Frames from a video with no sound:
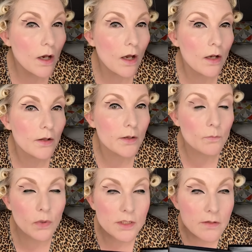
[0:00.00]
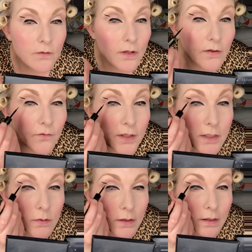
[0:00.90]
and then once I've got that
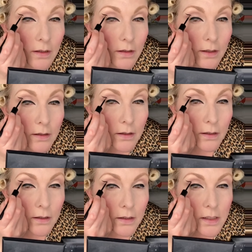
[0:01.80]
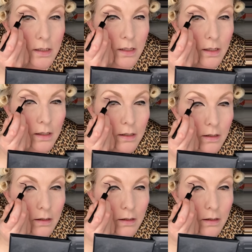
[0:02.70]
first one in, I'll then connect that